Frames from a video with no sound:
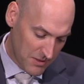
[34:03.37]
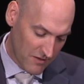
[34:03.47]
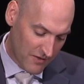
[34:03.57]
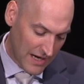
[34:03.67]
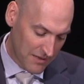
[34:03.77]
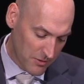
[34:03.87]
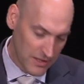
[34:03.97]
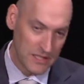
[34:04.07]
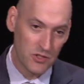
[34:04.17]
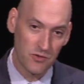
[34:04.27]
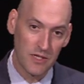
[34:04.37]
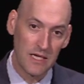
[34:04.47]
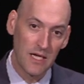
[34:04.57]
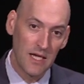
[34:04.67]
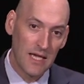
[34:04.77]
a viable industry
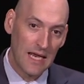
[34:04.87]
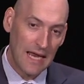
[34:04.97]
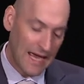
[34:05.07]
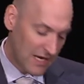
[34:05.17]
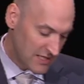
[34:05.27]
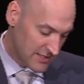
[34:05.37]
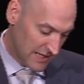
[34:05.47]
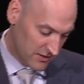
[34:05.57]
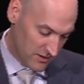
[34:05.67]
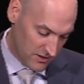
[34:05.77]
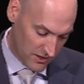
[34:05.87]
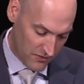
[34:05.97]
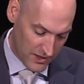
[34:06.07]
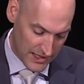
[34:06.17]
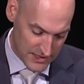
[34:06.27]
in any sector of the
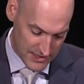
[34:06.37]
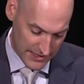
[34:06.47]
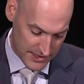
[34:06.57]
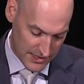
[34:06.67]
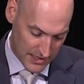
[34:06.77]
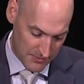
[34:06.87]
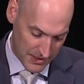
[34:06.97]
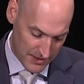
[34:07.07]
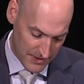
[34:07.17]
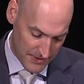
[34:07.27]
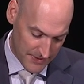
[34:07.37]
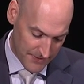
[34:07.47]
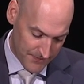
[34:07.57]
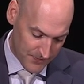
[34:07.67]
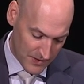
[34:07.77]
United States economy?
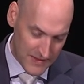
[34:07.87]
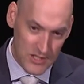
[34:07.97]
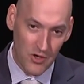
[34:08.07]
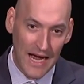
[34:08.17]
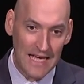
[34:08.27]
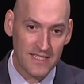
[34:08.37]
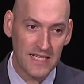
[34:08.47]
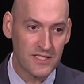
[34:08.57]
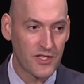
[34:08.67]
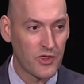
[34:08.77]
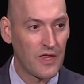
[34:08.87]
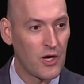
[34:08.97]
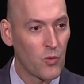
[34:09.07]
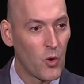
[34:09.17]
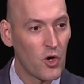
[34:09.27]
These are assets that are
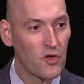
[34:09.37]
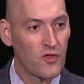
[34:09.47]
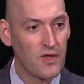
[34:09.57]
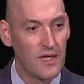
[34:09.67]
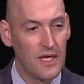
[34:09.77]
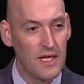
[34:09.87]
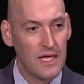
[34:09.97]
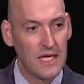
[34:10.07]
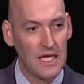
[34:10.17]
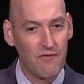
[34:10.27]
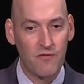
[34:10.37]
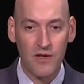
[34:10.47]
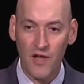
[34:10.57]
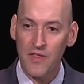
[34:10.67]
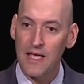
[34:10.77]
worth, if
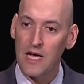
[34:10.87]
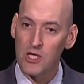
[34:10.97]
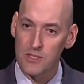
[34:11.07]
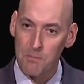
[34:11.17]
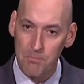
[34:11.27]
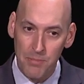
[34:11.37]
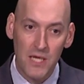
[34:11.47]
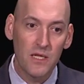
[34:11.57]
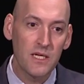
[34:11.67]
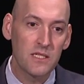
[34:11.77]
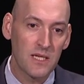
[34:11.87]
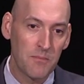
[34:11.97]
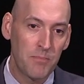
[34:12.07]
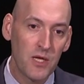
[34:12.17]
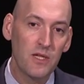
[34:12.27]
nothing else, billions and
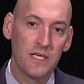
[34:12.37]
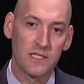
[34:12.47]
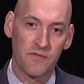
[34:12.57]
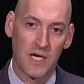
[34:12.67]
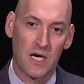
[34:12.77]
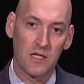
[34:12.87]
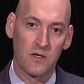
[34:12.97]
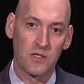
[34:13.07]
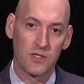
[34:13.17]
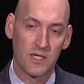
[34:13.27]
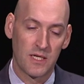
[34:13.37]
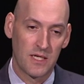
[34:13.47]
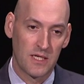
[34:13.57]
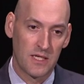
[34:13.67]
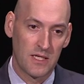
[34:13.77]
billions of dollars
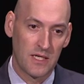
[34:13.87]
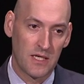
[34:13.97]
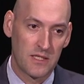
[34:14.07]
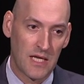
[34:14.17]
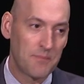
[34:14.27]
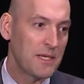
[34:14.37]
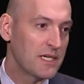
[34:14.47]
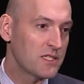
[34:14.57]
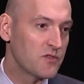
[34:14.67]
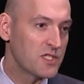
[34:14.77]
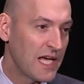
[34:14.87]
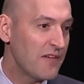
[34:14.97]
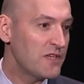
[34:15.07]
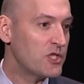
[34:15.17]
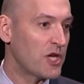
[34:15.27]
that, because of
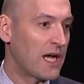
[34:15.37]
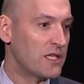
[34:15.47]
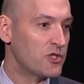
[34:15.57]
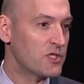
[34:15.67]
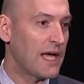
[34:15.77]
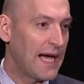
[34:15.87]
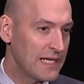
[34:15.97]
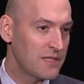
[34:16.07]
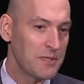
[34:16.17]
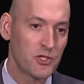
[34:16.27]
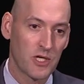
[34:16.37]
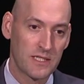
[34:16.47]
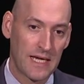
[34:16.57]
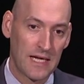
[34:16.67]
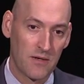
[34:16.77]
safety challenges, had to be shut
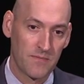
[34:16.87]
down.